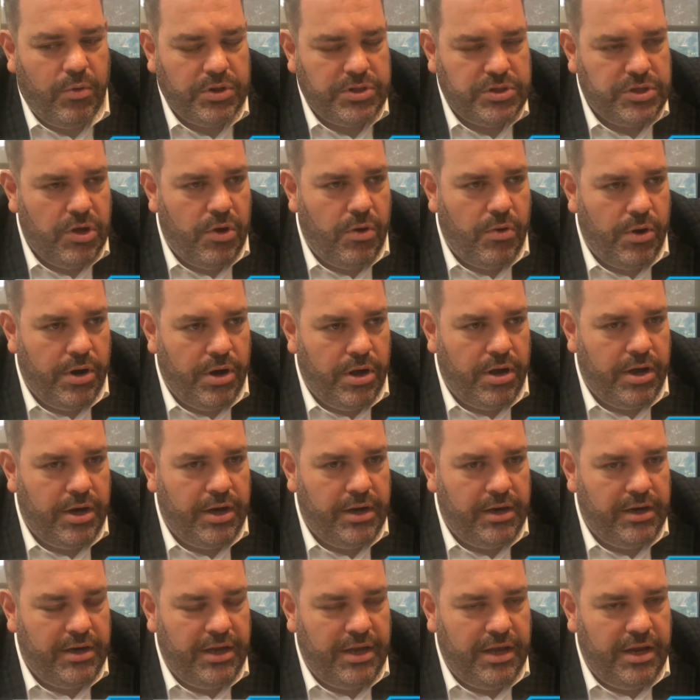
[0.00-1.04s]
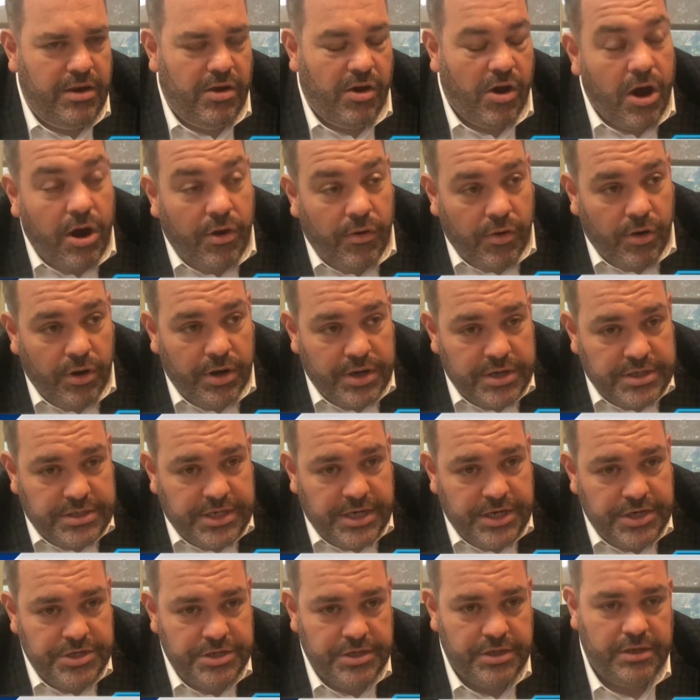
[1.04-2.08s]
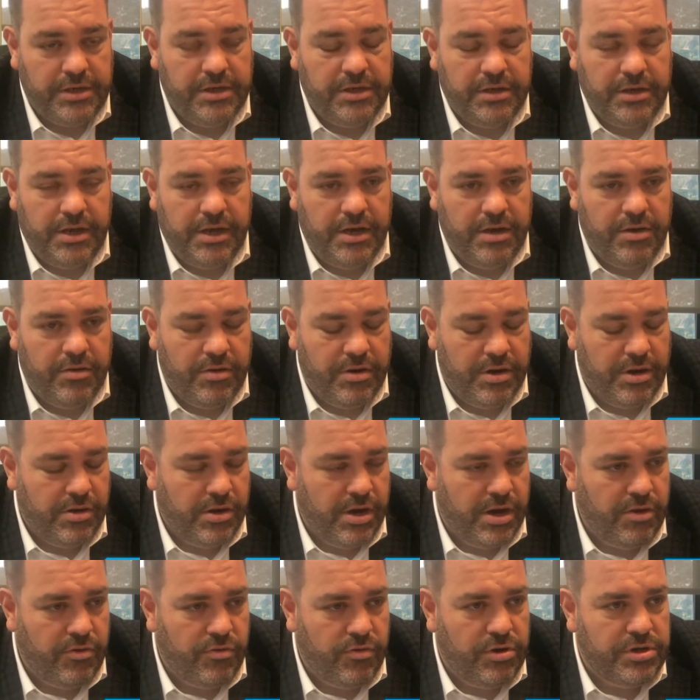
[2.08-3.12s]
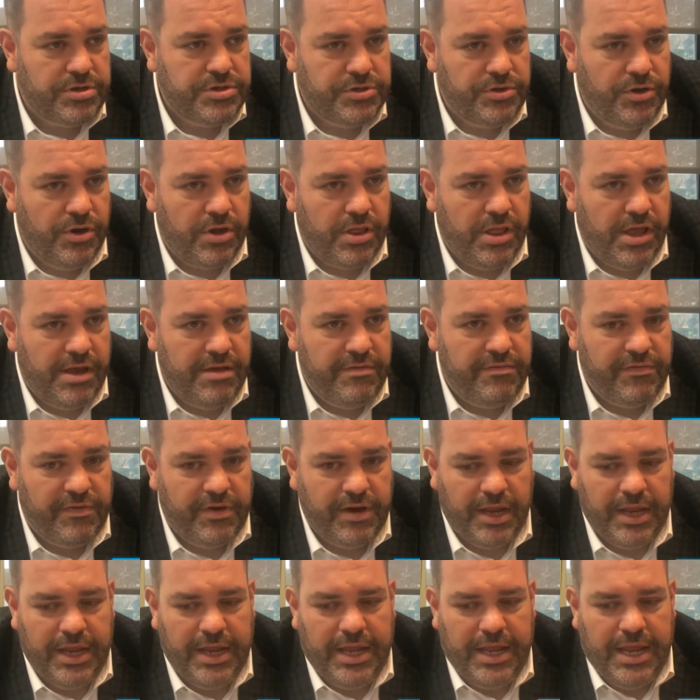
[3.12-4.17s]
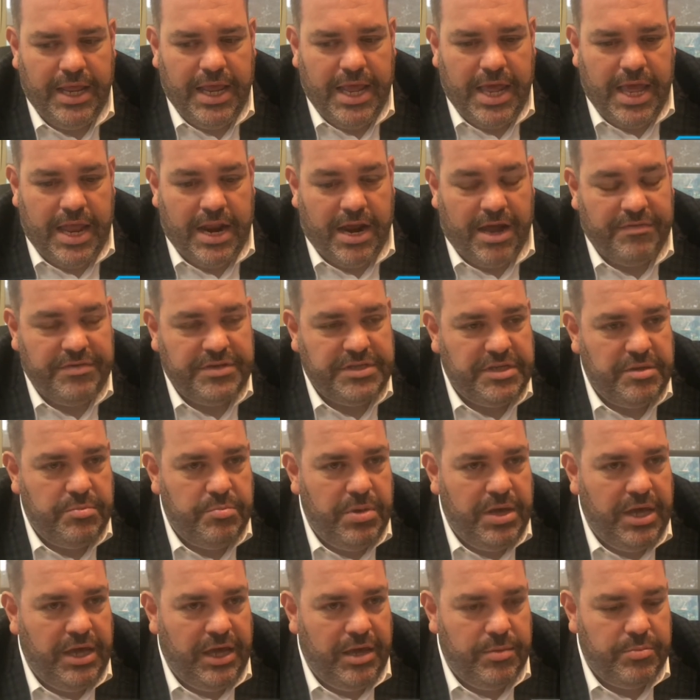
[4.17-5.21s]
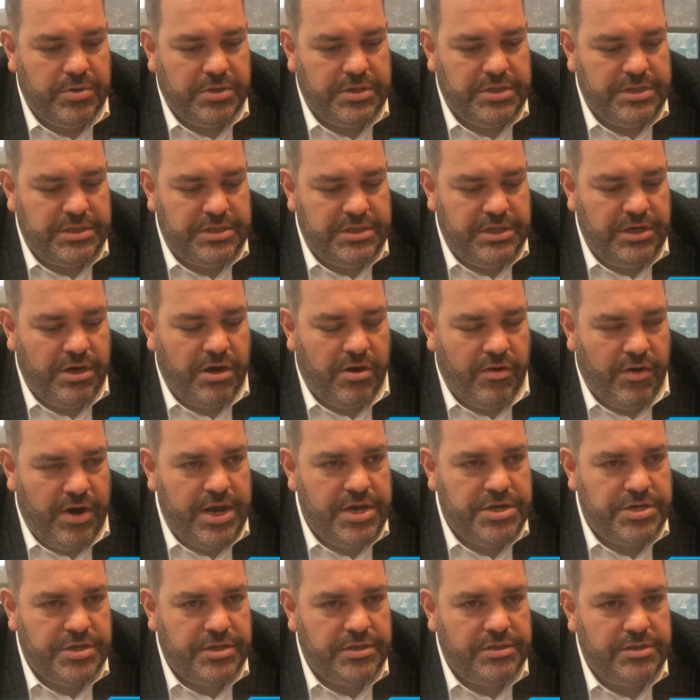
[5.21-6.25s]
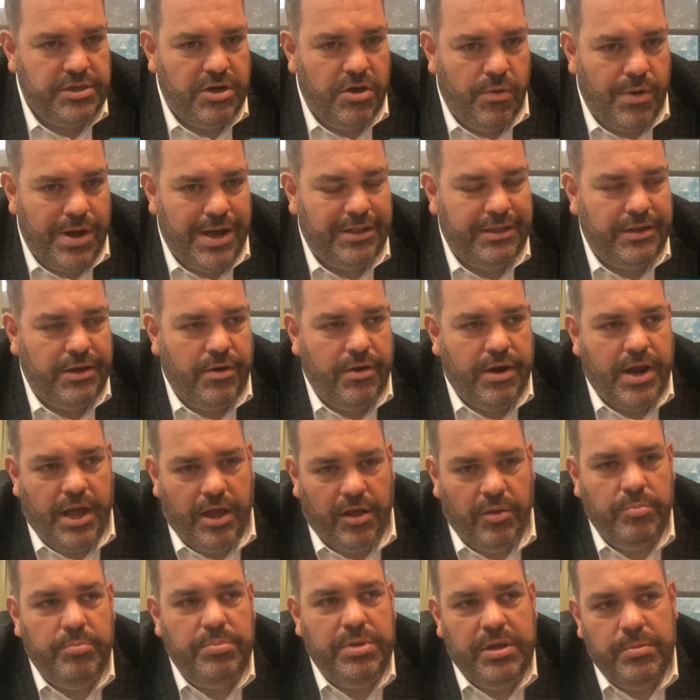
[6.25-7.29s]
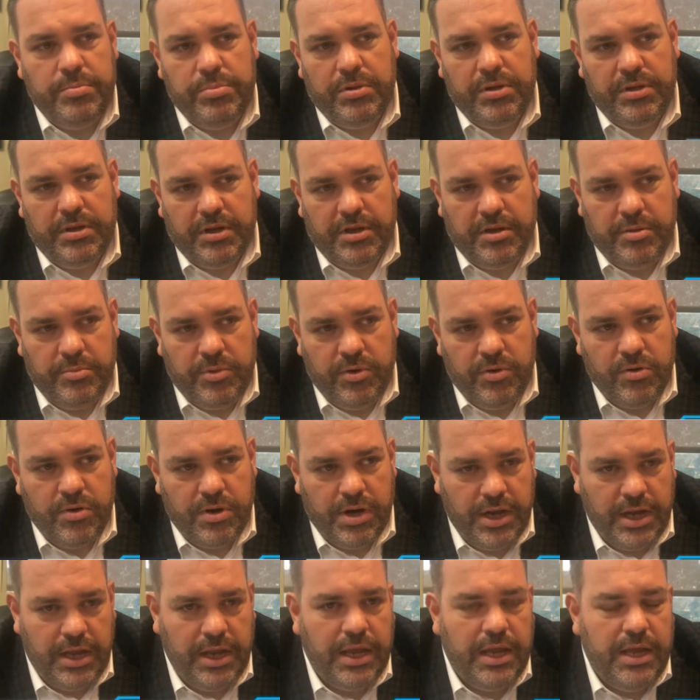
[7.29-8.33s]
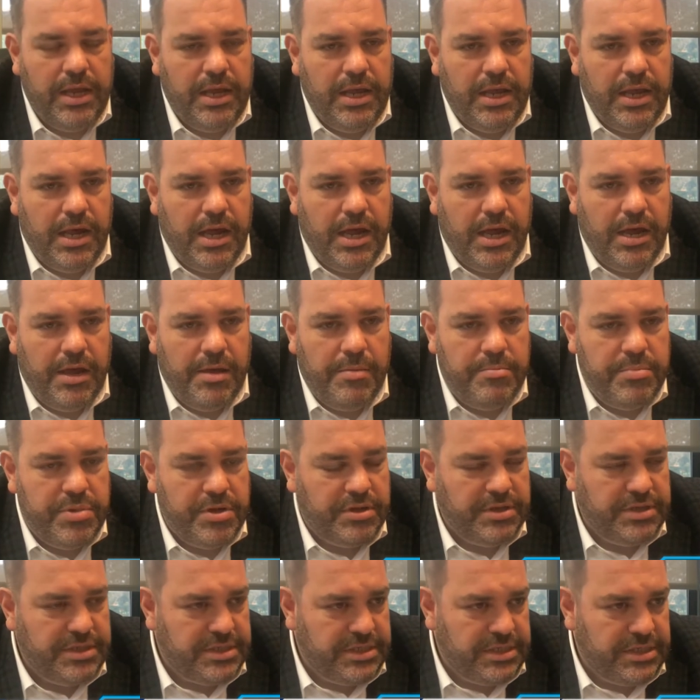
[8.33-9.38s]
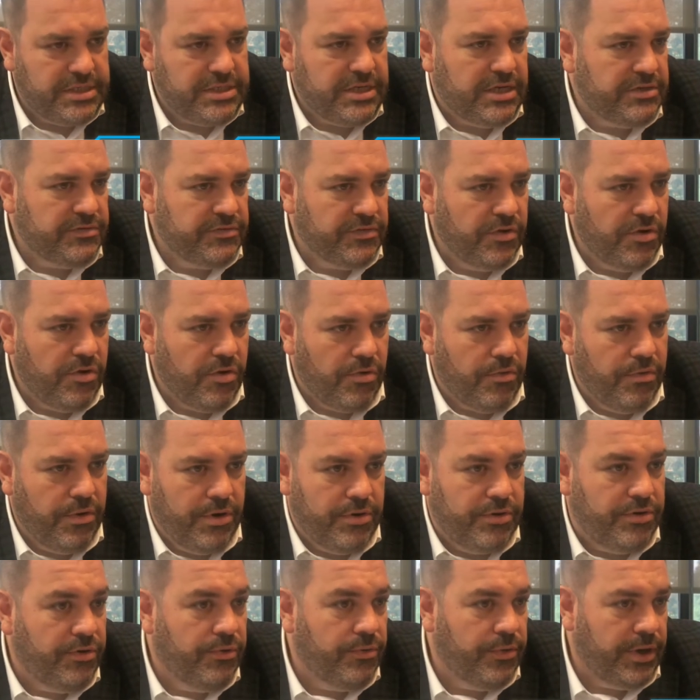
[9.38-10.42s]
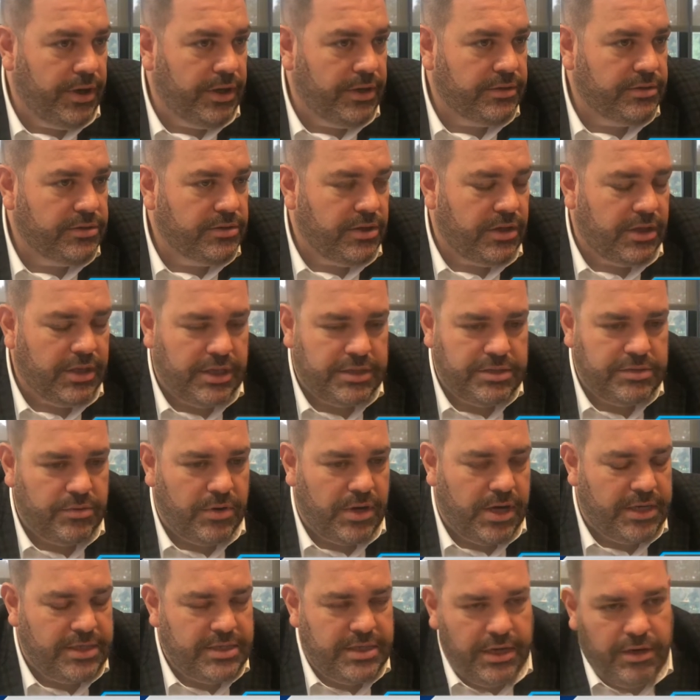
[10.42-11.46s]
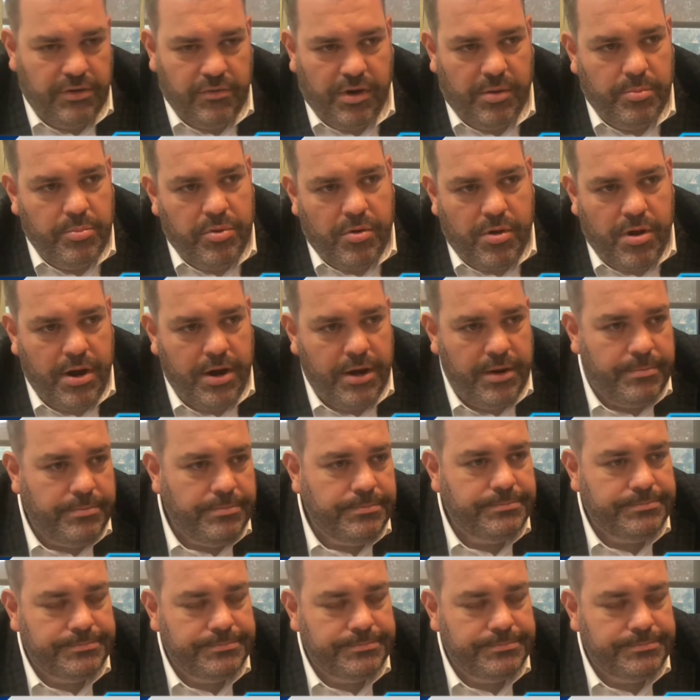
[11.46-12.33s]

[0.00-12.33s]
what's going on in, in our organization and, and, and across New York Life, and and obviously being able to see our agents go out there and help people in the community uh, and build a successful career doing it. So wow. that's what I take great pride in.